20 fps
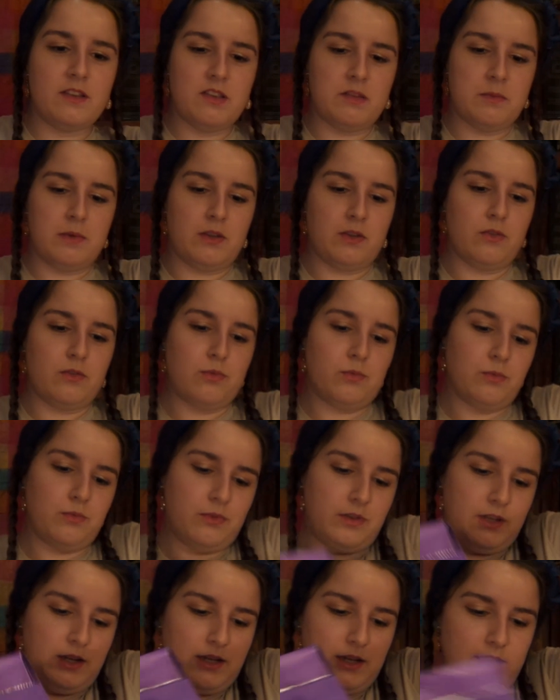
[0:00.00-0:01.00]
smells
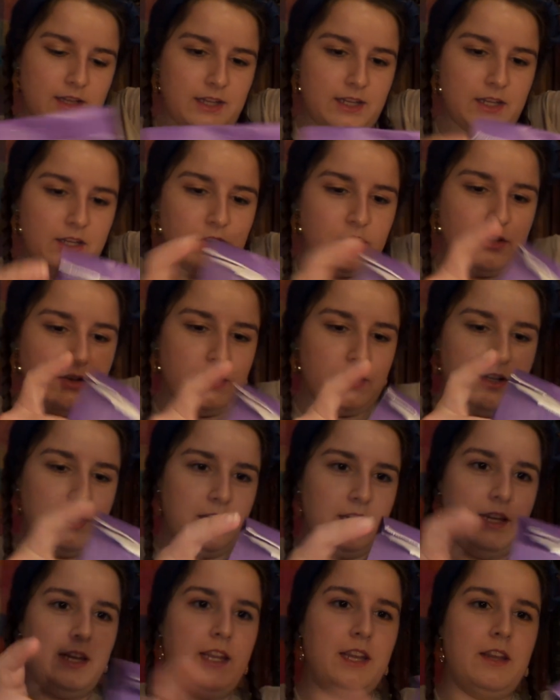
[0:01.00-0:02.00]
really good
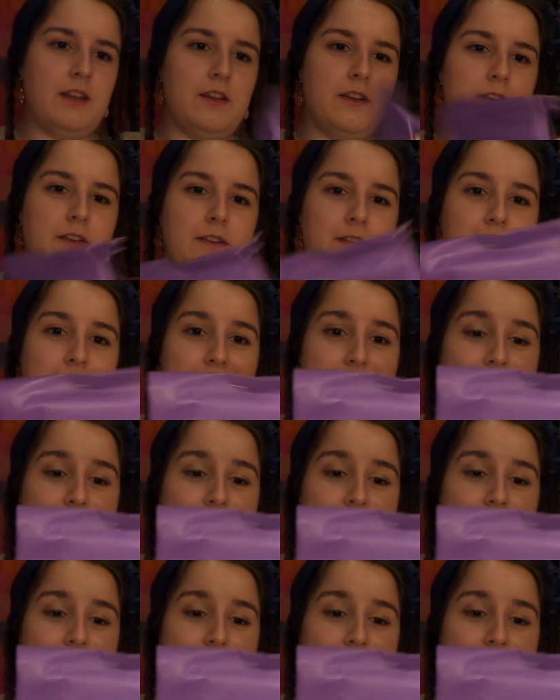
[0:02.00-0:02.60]
in here.